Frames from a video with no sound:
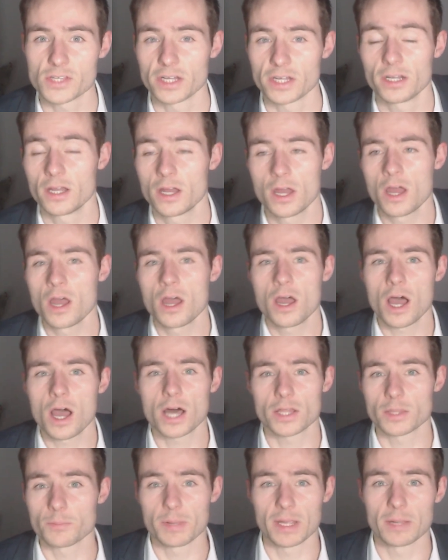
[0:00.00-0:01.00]
And
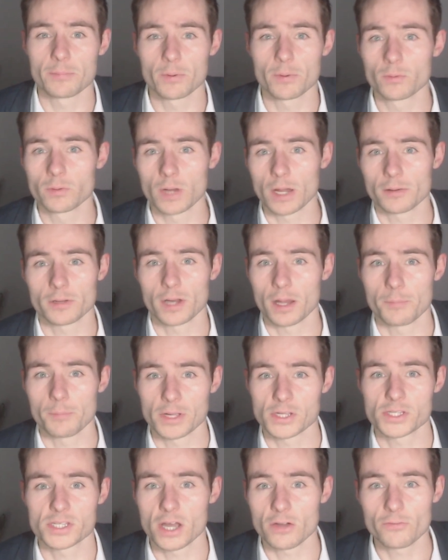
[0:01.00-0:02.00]
other people like
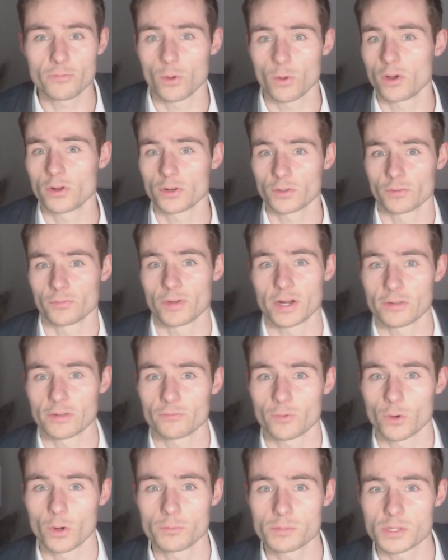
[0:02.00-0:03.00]
myself who aren't on the Reddit
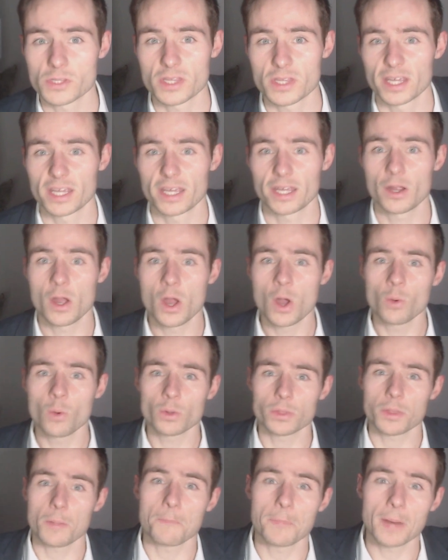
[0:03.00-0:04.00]
forums are thinking,
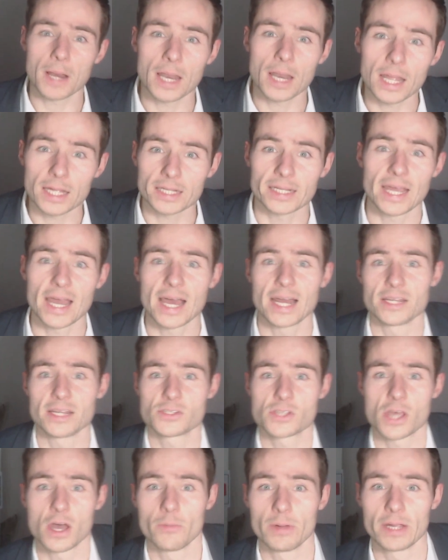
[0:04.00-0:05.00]
what the bloody hell
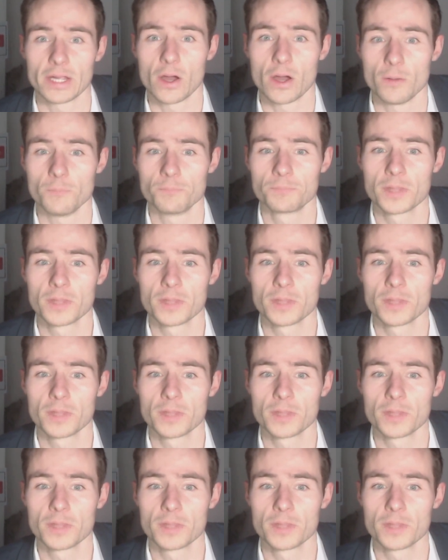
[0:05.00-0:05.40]
is going on?